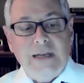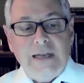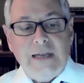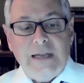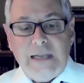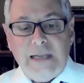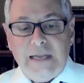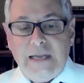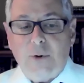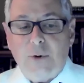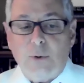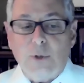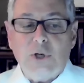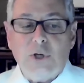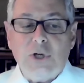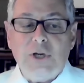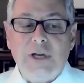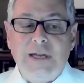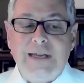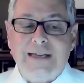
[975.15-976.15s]
he or
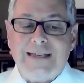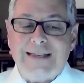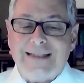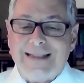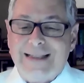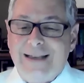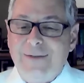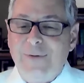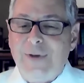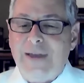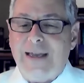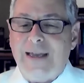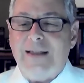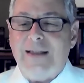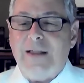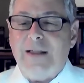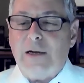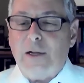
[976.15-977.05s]
she is living in the